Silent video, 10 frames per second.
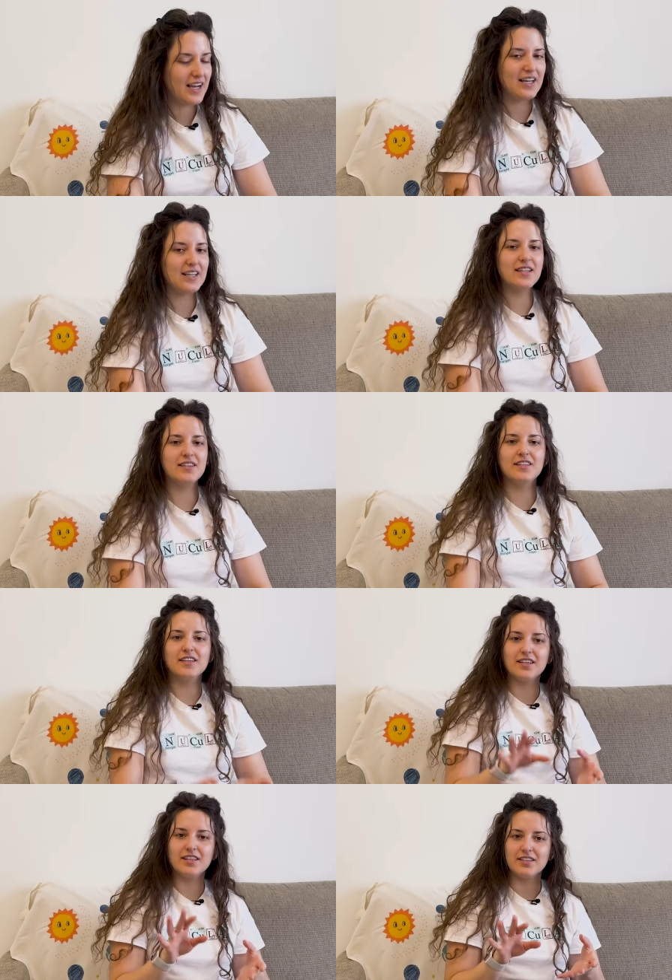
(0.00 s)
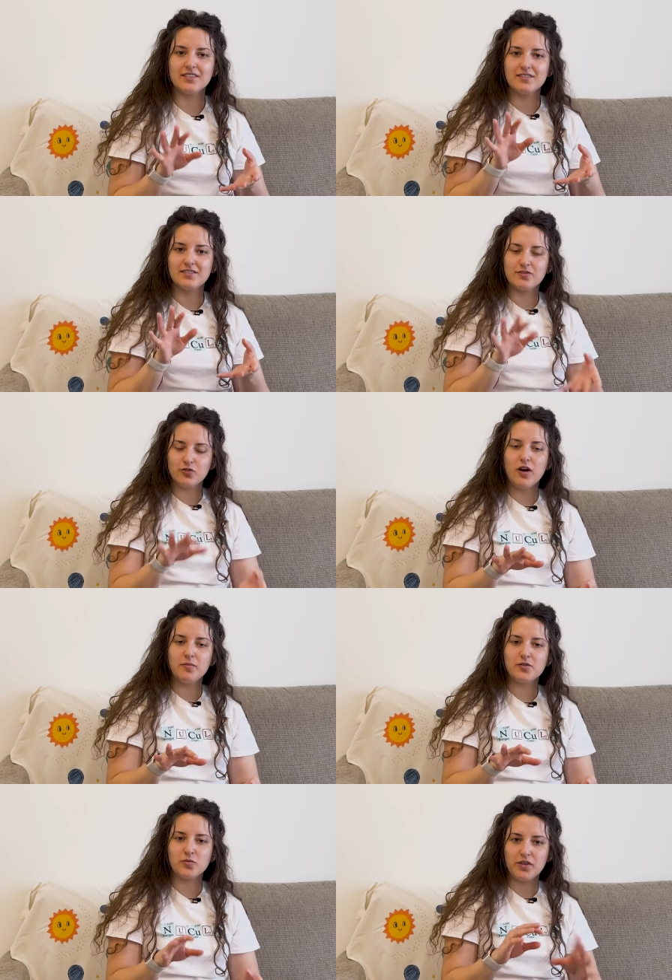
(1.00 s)
I like that the
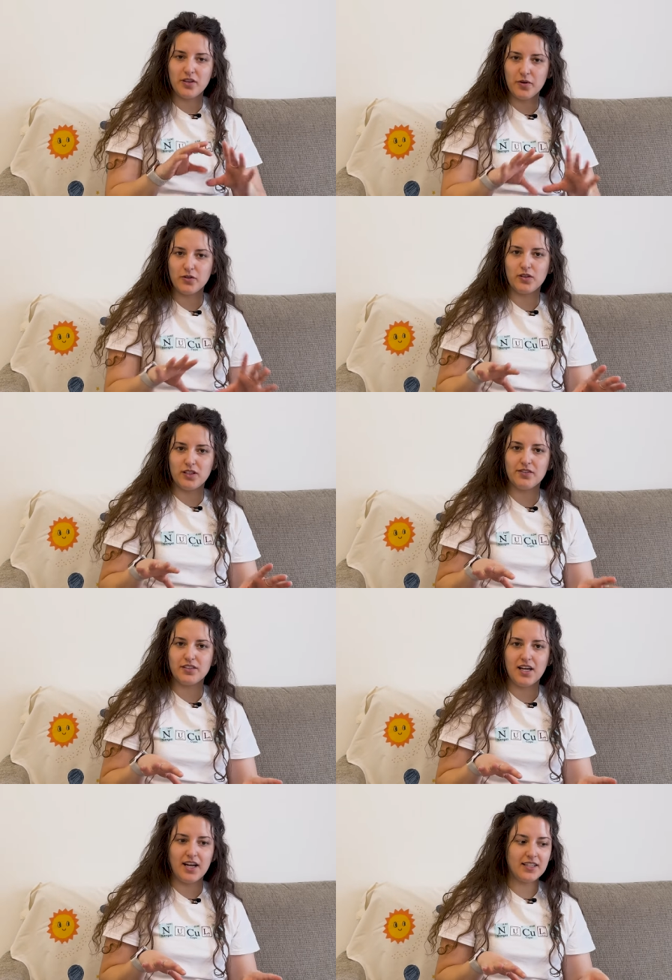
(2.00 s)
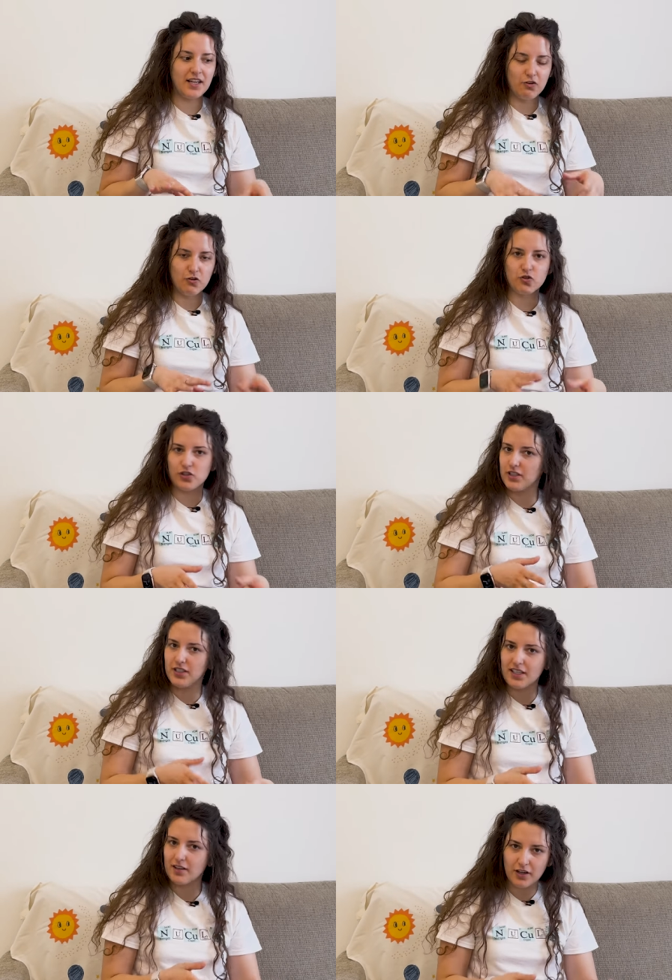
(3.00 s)
drums with the radioactivity sign are also
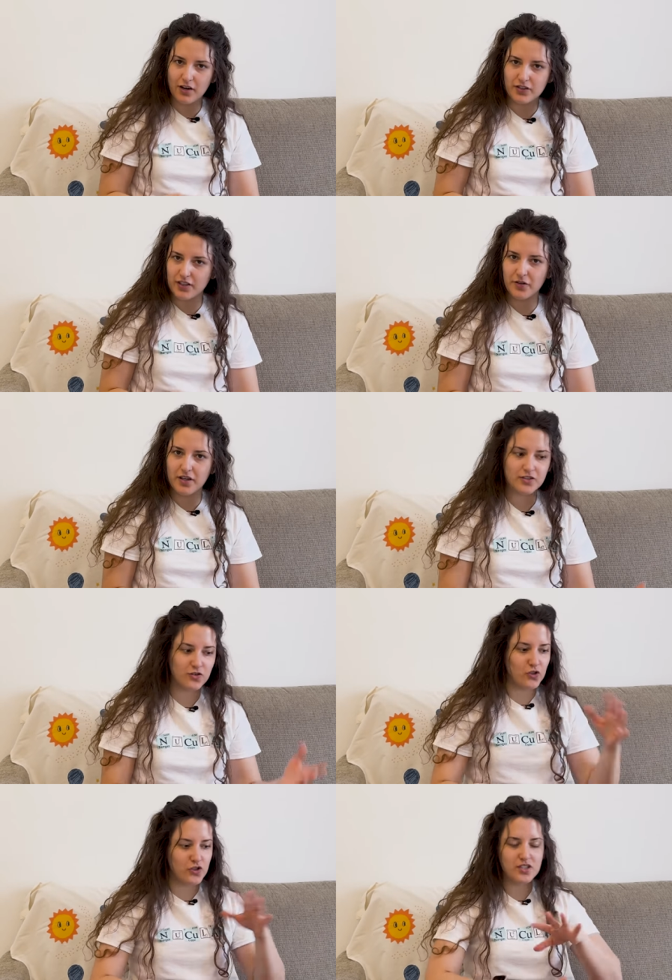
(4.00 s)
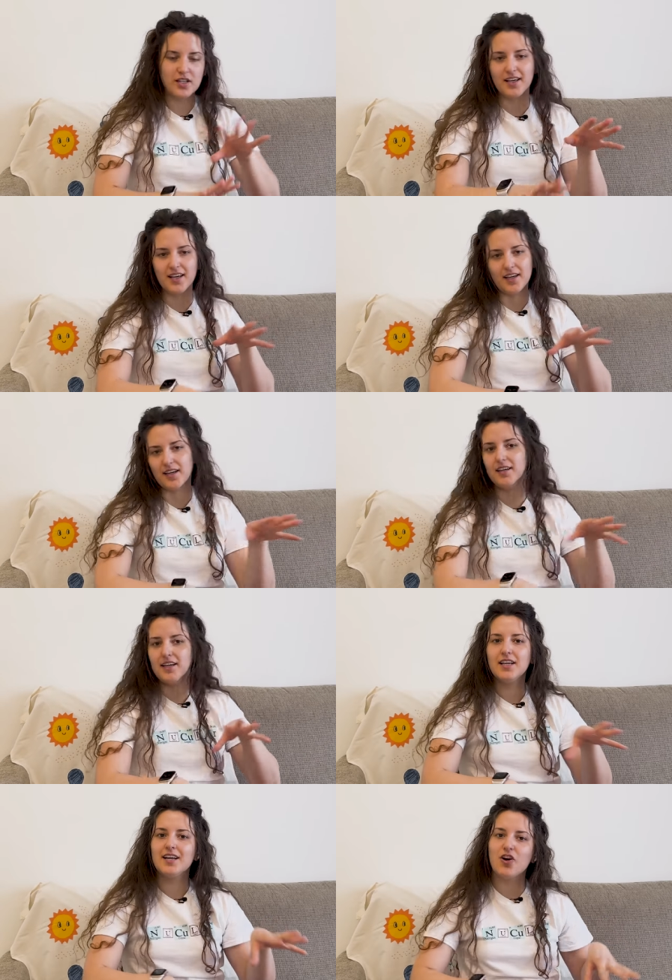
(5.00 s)
sitting in the cafeteria, so it's just like a
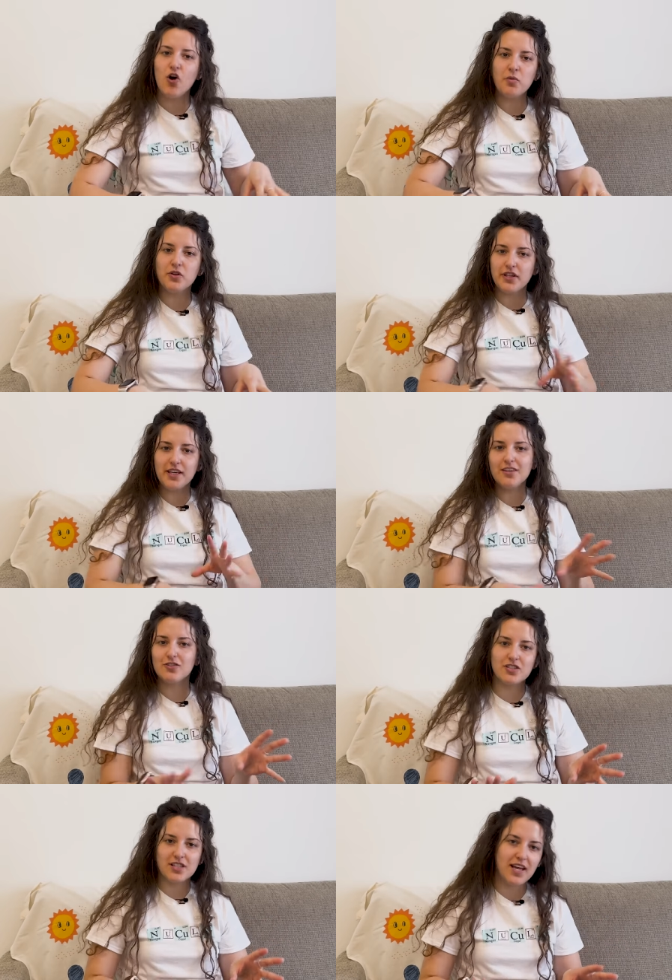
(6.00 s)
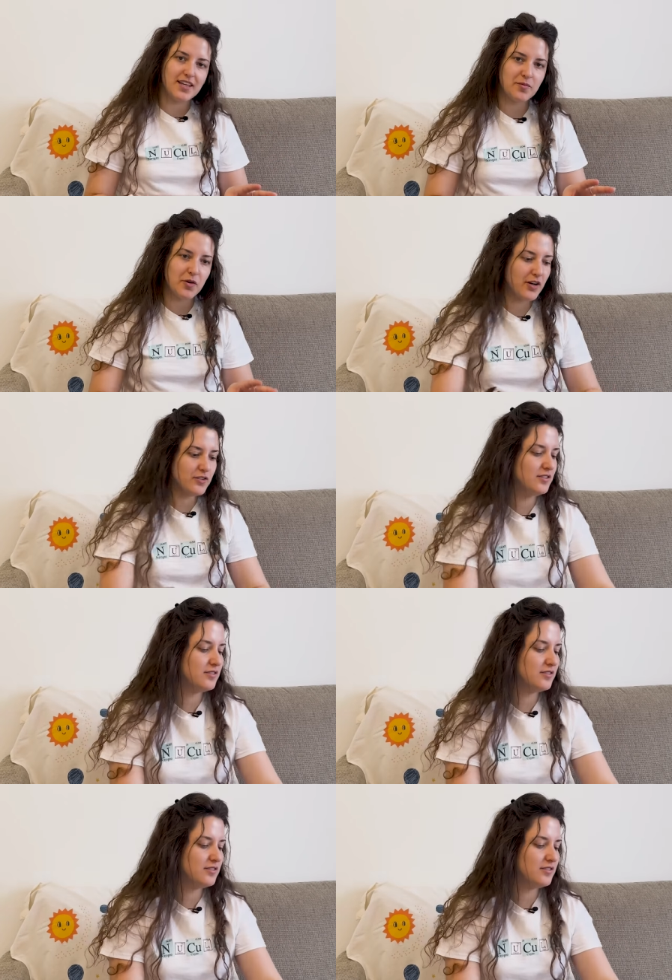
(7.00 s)
common thing, just lying them around.